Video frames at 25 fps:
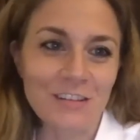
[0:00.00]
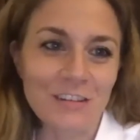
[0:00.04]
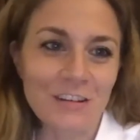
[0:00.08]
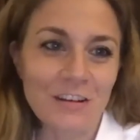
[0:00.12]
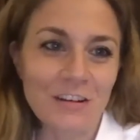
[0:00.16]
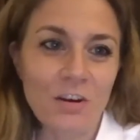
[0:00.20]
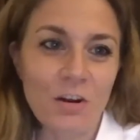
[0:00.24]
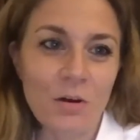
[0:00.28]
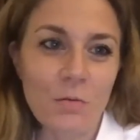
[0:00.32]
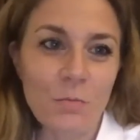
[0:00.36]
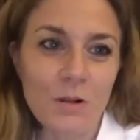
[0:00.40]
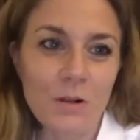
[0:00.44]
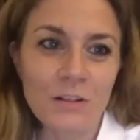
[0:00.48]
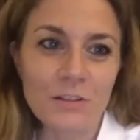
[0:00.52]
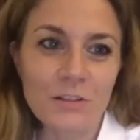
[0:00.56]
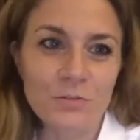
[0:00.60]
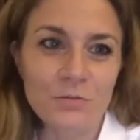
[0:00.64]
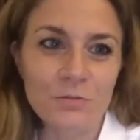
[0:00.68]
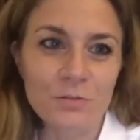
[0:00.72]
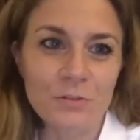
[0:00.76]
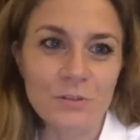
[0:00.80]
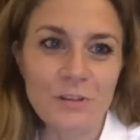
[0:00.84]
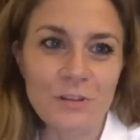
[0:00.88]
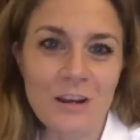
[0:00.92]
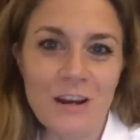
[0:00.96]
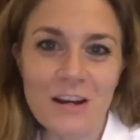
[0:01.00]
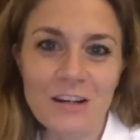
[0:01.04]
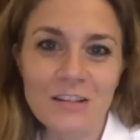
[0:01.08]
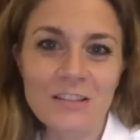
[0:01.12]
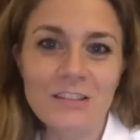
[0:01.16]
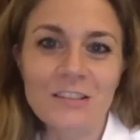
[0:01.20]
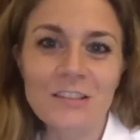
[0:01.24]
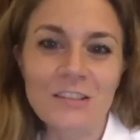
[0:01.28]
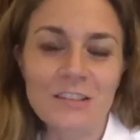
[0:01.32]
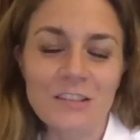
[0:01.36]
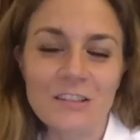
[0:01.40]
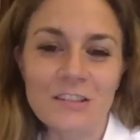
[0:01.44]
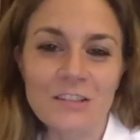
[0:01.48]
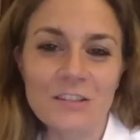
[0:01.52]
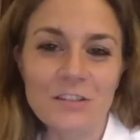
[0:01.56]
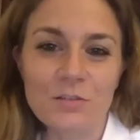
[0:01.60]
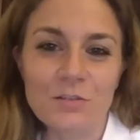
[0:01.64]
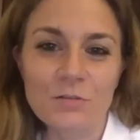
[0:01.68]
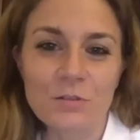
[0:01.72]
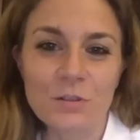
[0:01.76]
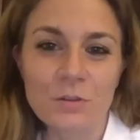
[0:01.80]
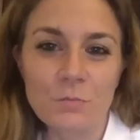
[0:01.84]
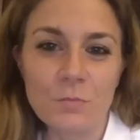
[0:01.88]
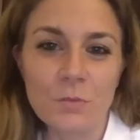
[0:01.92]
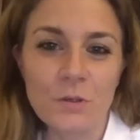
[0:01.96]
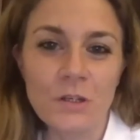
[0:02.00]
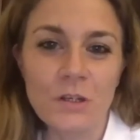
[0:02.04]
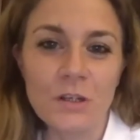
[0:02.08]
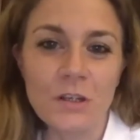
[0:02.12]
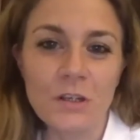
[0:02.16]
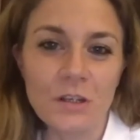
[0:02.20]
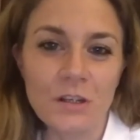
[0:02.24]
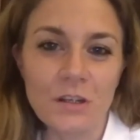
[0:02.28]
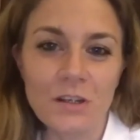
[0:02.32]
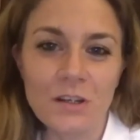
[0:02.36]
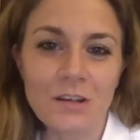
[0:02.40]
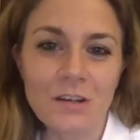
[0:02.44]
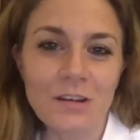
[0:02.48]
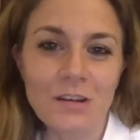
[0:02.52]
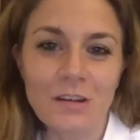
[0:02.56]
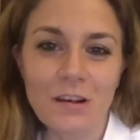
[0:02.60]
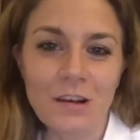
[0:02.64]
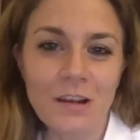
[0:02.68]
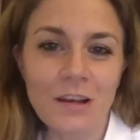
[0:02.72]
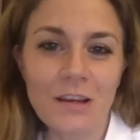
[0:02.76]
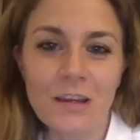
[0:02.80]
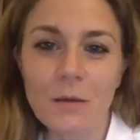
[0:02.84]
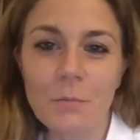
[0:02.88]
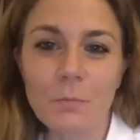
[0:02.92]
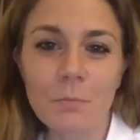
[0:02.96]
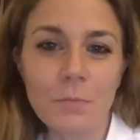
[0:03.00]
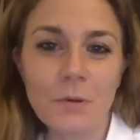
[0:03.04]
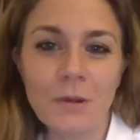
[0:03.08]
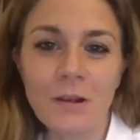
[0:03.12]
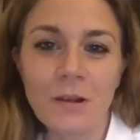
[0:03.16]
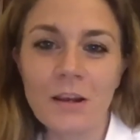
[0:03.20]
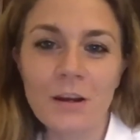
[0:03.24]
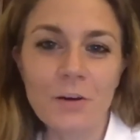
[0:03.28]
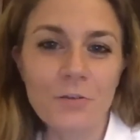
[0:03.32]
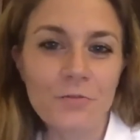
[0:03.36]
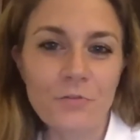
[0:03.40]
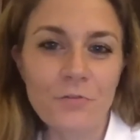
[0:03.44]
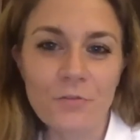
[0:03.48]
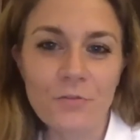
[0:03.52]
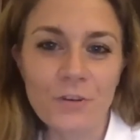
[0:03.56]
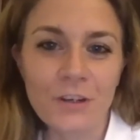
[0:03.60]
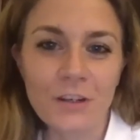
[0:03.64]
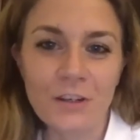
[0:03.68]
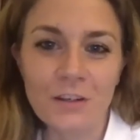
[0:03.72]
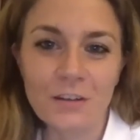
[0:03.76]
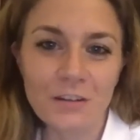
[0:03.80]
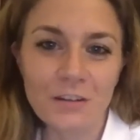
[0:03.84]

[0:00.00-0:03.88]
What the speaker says: global surtax could be like a pillar 3